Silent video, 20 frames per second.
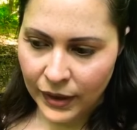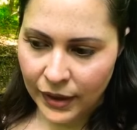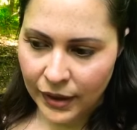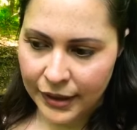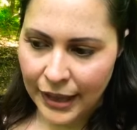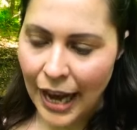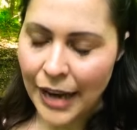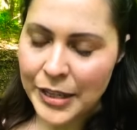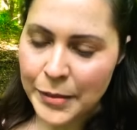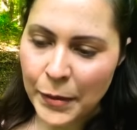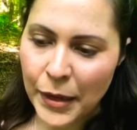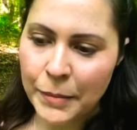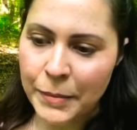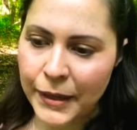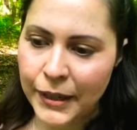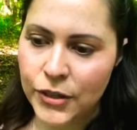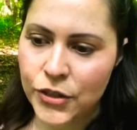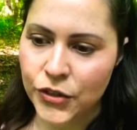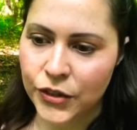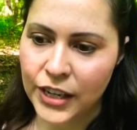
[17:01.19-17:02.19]
that's my
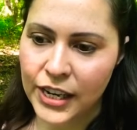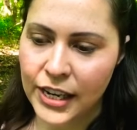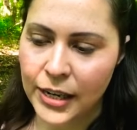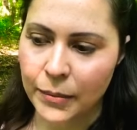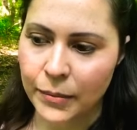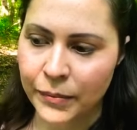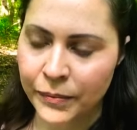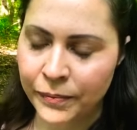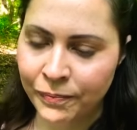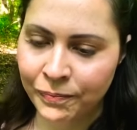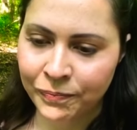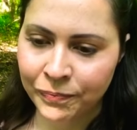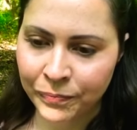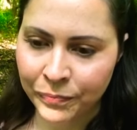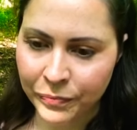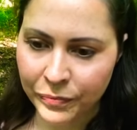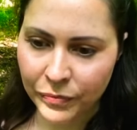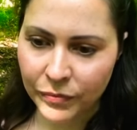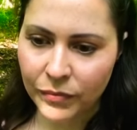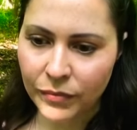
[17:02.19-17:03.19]
big dream.
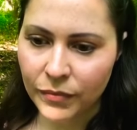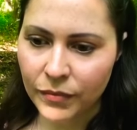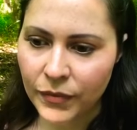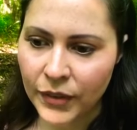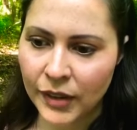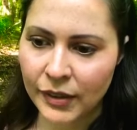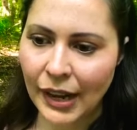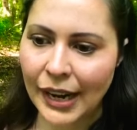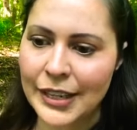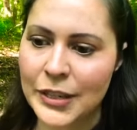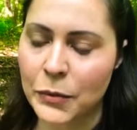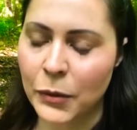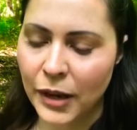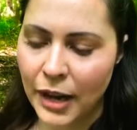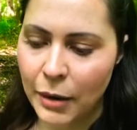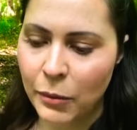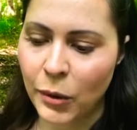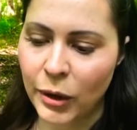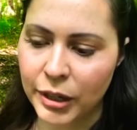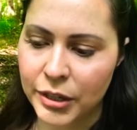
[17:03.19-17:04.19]
That's what I
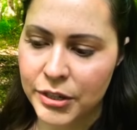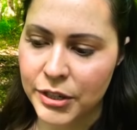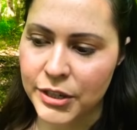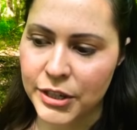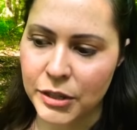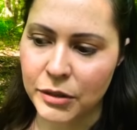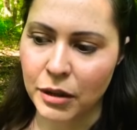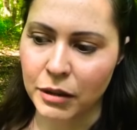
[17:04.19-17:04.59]
wanted to do